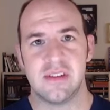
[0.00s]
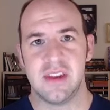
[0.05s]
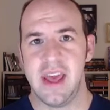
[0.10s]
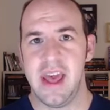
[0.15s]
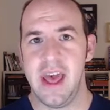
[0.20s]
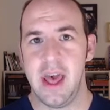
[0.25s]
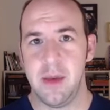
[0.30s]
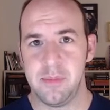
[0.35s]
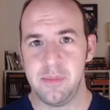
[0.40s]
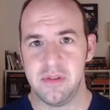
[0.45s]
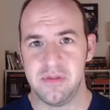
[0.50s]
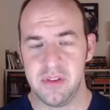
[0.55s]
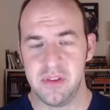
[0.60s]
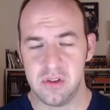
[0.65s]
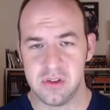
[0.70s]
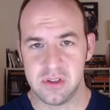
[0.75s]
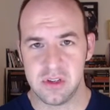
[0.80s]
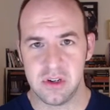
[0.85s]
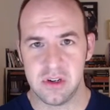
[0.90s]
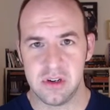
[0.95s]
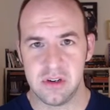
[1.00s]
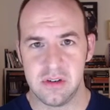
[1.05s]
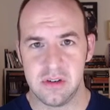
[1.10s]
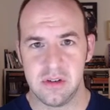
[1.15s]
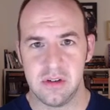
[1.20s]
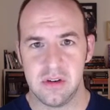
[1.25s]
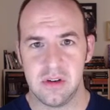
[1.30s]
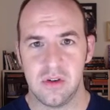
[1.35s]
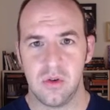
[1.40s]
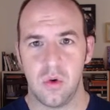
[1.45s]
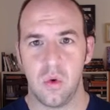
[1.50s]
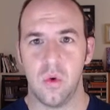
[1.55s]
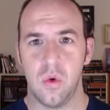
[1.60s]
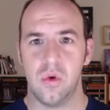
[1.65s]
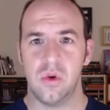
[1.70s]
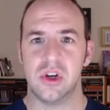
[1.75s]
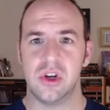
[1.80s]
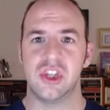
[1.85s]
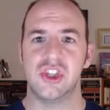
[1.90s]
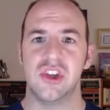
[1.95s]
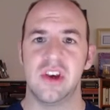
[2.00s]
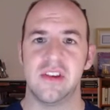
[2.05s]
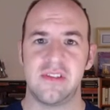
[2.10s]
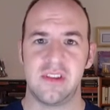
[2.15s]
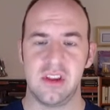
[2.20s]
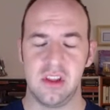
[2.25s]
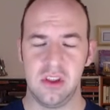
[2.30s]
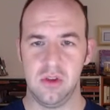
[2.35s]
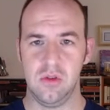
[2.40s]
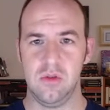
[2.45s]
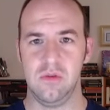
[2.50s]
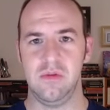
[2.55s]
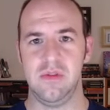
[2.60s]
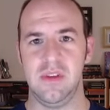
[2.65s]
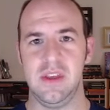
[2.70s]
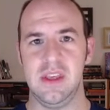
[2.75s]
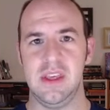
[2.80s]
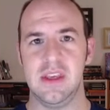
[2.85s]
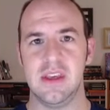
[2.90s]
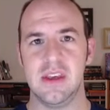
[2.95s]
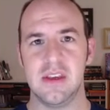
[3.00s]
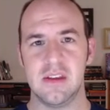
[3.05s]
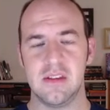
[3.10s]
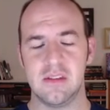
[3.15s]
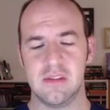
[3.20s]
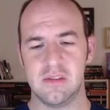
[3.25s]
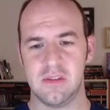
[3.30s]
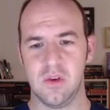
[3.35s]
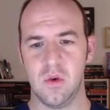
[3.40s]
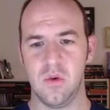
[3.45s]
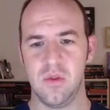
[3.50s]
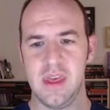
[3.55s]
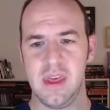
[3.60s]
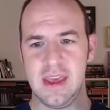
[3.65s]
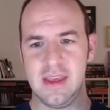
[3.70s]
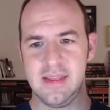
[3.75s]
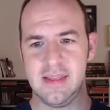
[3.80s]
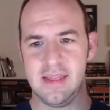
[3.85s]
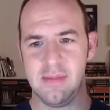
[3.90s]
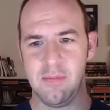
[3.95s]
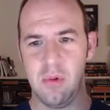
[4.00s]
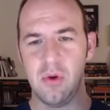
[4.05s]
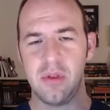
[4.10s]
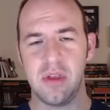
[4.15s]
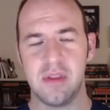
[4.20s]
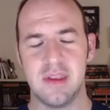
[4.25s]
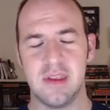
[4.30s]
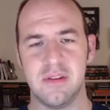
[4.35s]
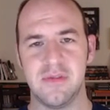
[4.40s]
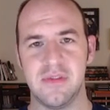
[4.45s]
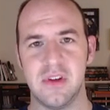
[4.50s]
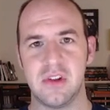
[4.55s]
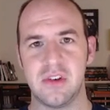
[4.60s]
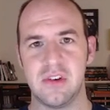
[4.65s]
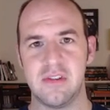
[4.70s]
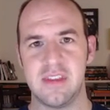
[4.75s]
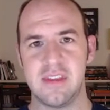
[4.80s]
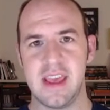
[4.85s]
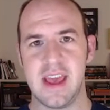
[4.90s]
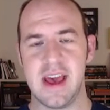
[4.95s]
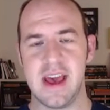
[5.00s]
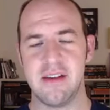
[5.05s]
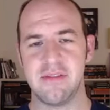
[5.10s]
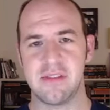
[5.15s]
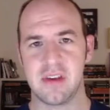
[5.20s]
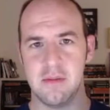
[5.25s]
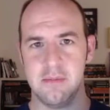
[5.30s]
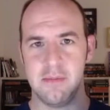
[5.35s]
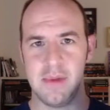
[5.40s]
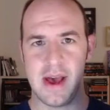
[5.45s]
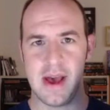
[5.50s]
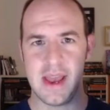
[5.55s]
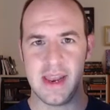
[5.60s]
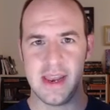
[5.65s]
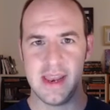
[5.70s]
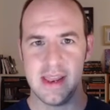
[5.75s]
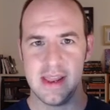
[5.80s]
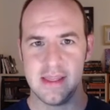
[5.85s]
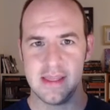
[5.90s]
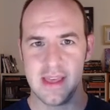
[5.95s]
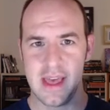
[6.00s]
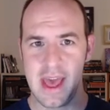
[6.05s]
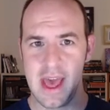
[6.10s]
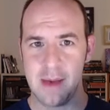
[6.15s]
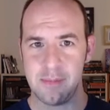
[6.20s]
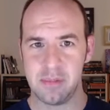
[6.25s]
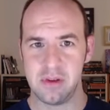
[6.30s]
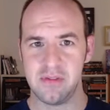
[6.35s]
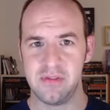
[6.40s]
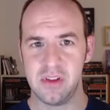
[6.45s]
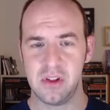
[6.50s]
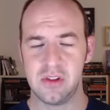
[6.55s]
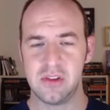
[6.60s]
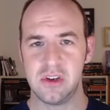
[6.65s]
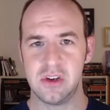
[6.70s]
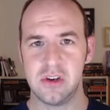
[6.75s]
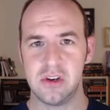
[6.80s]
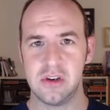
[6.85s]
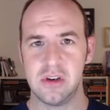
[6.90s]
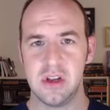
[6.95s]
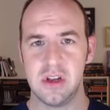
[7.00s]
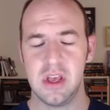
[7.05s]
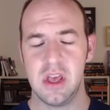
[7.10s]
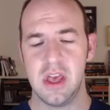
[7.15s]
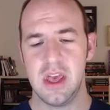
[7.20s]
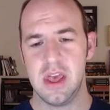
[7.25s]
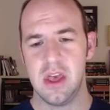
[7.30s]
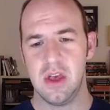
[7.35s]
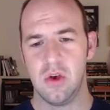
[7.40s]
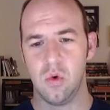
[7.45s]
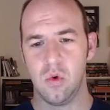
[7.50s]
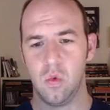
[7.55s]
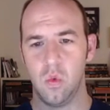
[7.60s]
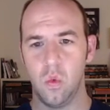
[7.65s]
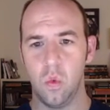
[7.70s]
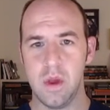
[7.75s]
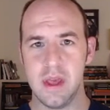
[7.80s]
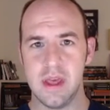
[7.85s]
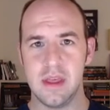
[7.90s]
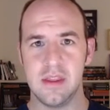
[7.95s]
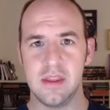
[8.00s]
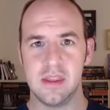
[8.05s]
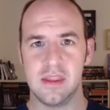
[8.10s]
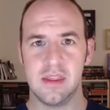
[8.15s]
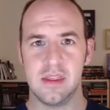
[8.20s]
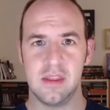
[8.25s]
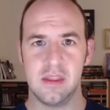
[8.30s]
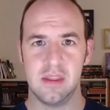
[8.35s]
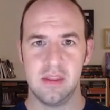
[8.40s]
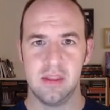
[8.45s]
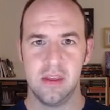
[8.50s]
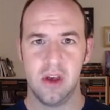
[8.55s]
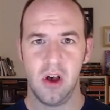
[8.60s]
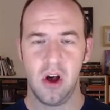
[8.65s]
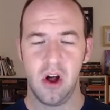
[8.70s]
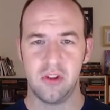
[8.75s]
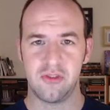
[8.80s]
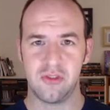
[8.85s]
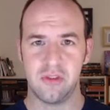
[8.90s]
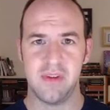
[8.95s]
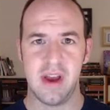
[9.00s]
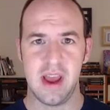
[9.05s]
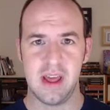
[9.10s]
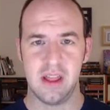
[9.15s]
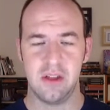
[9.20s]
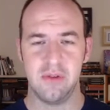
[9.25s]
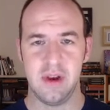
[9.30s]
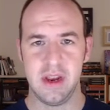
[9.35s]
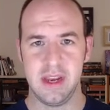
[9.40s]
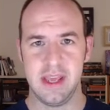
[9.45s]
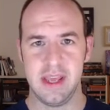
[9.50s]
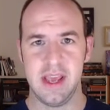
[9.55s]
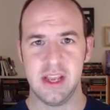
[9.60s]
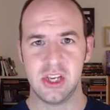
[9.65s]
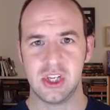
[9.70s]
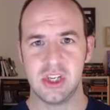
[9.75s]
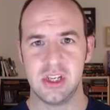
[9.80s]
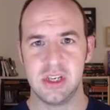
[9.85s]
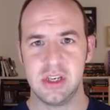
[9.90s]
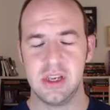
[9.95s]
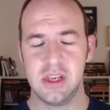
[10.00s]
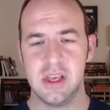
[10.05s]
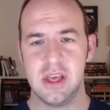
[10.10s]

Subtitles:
a HEPA filter or just a UV. So both of their filters they have combine the HEPA filter with the ultraviolet radiation,